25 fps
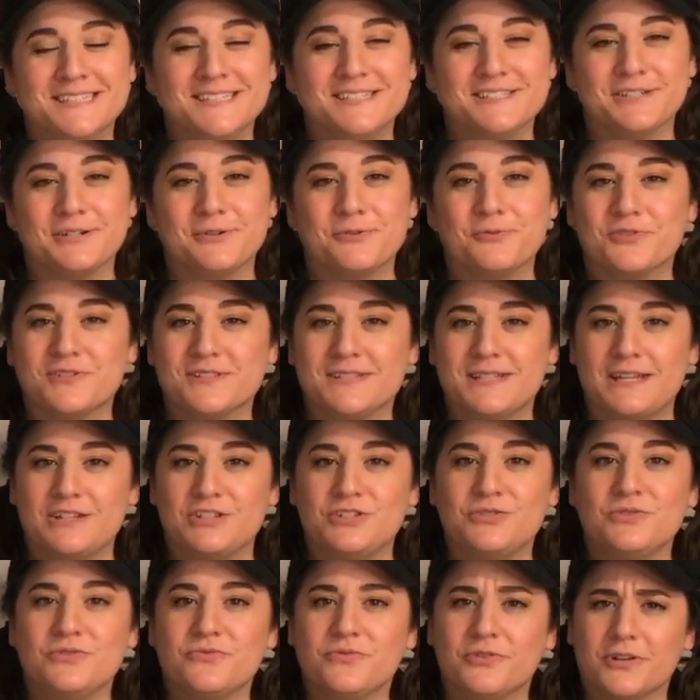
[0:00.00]
So stay
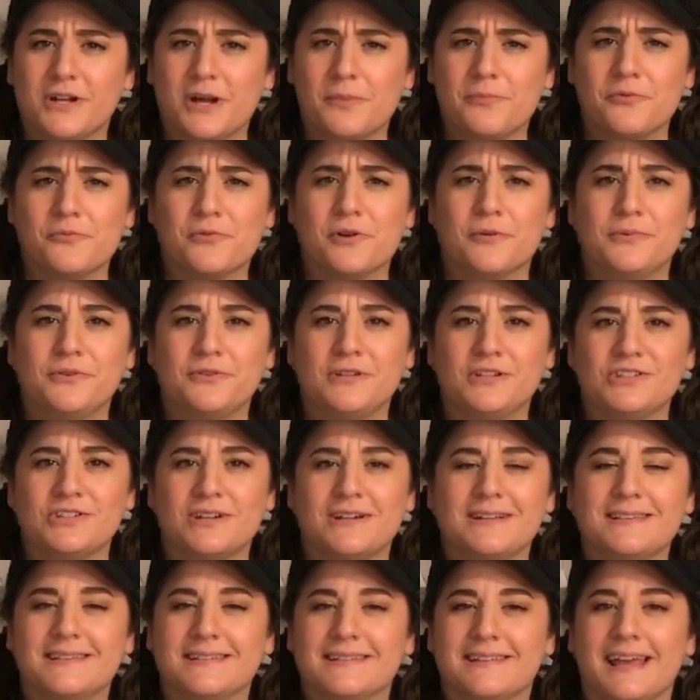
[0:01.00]
tuned for a couple more beauty
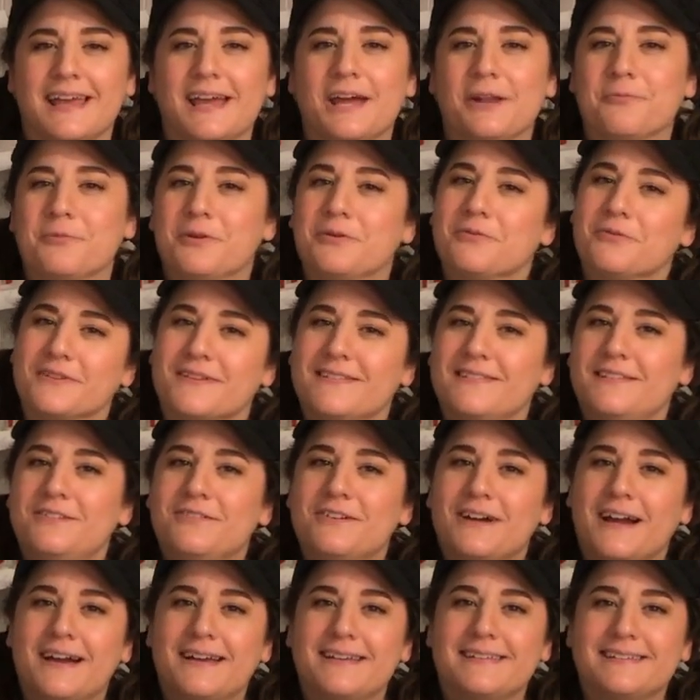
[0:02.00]
shots, and we will see you
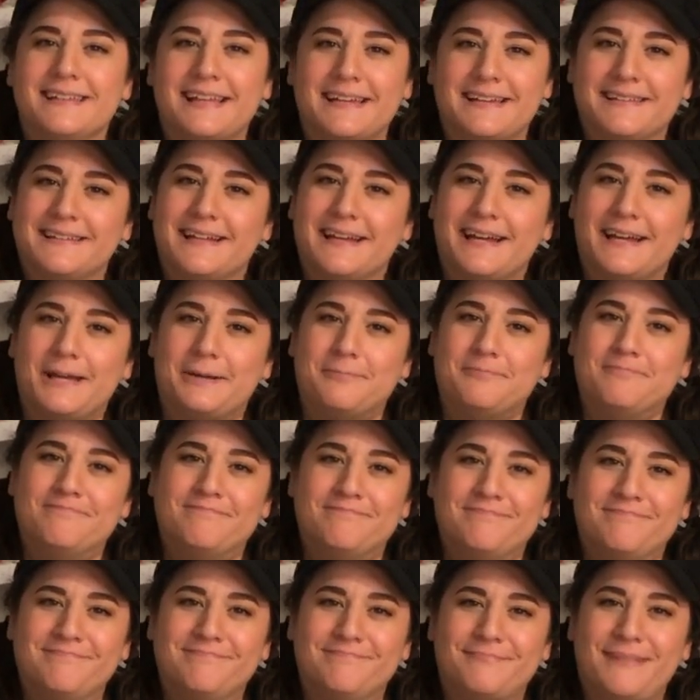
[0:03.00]
guys next time.
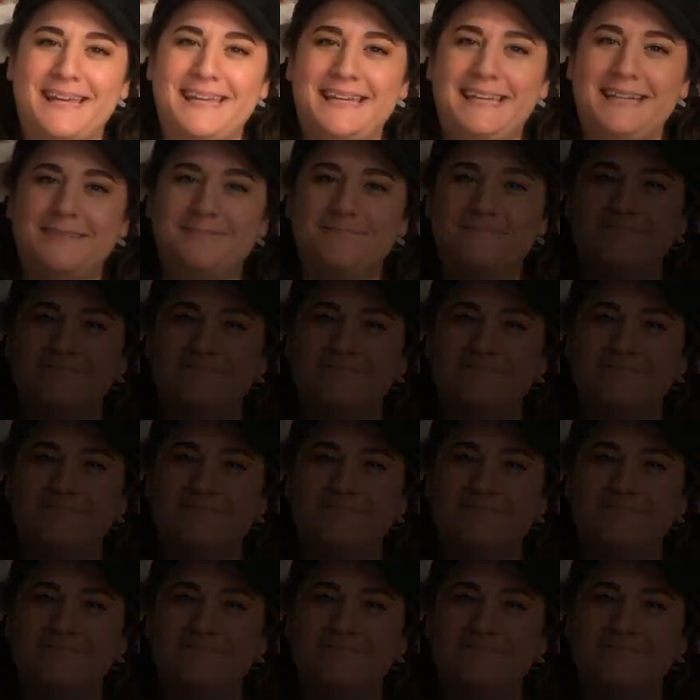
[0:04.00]
Bye.